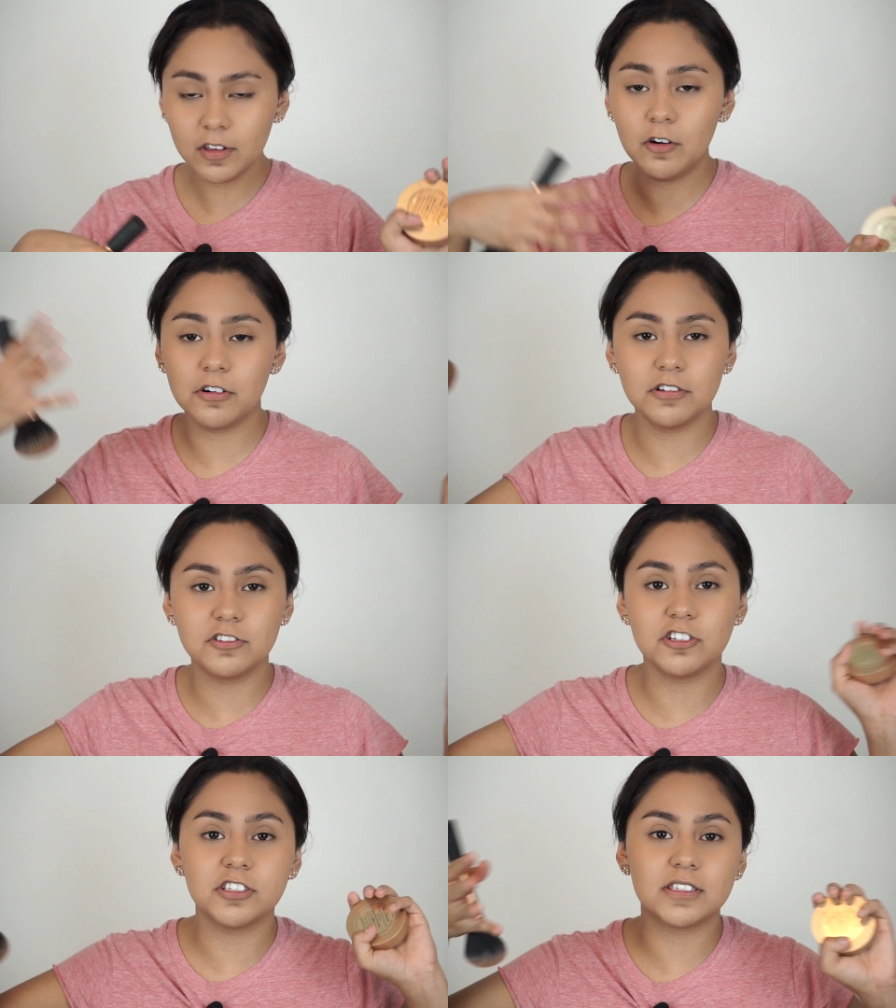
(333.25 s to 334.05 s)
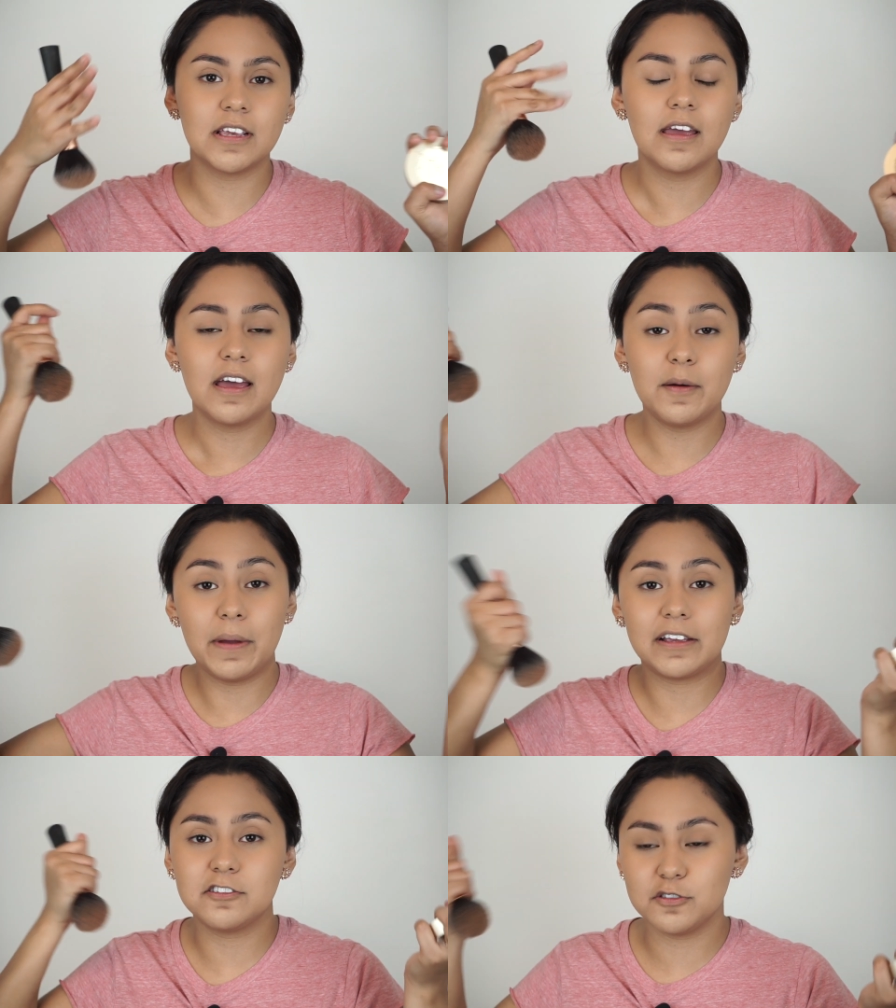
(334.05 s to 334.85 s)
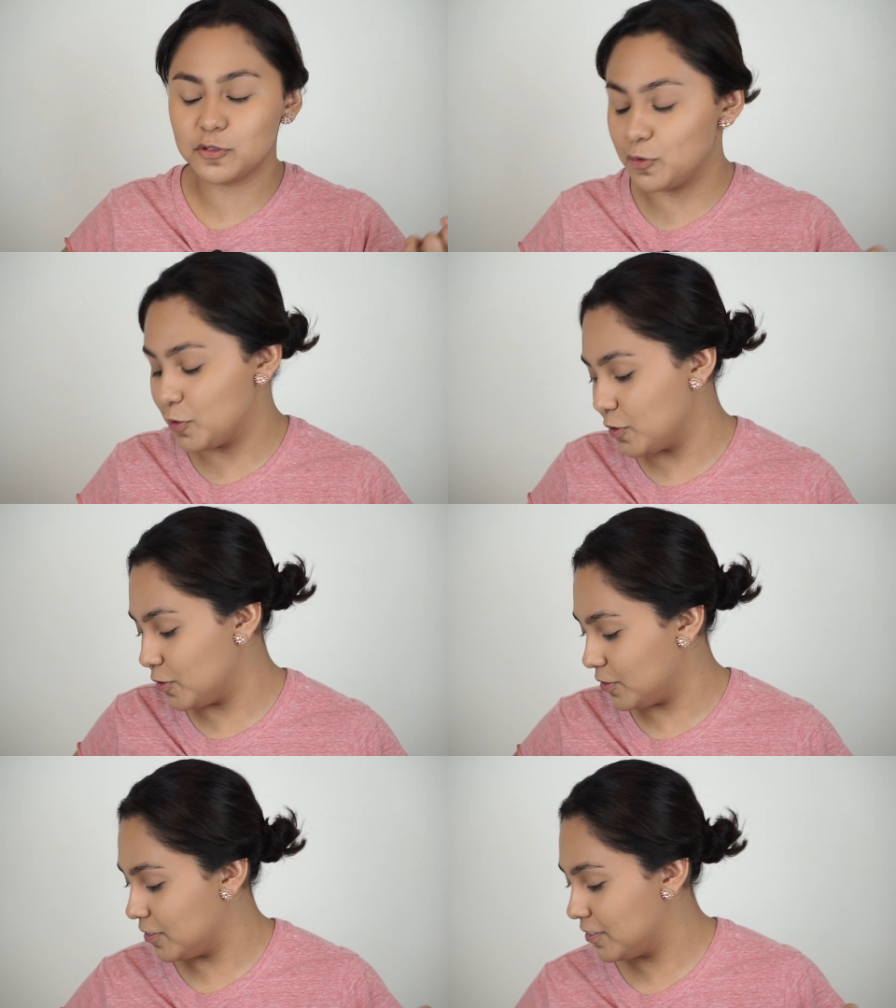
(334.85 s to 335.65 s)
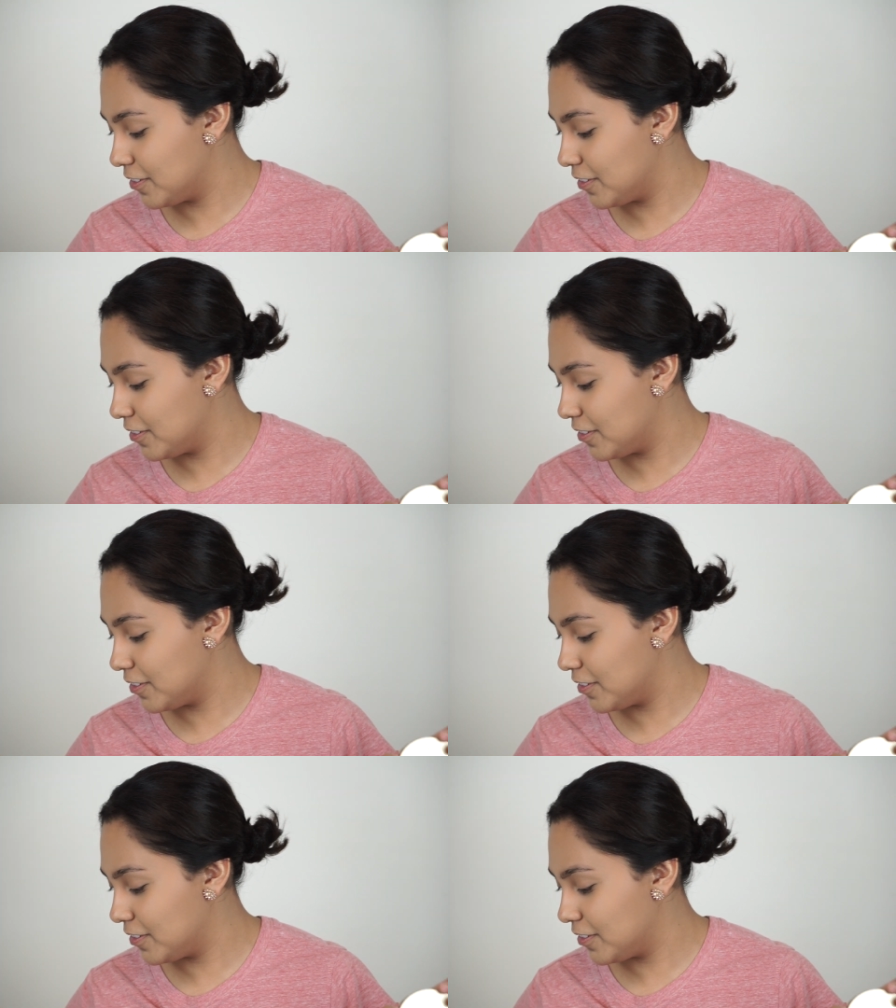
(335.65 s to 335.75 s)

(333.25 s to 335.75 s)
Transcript: or just a back to school